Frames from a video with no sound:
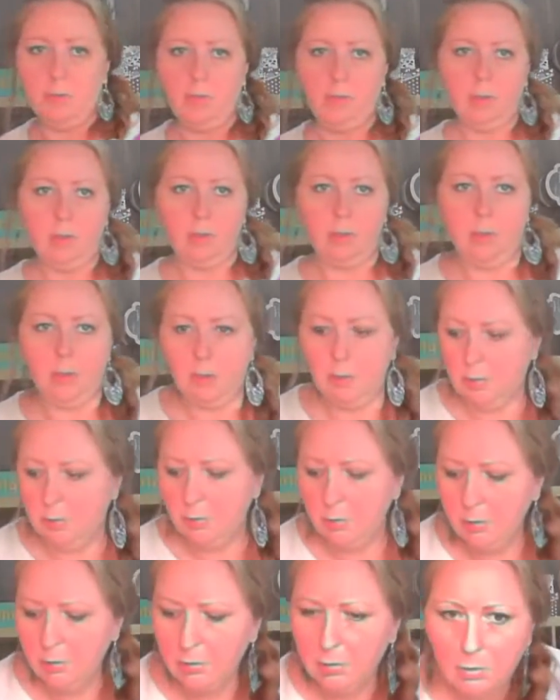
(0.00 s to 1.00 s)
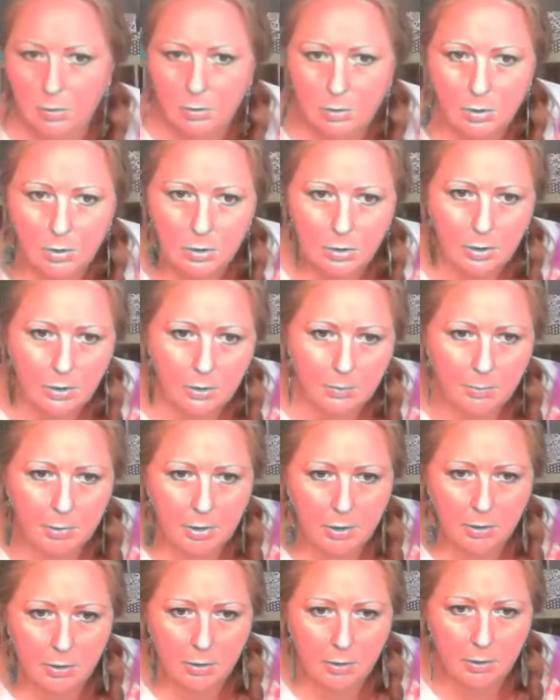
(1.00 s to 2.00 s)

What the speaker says: be good. Hold on, let me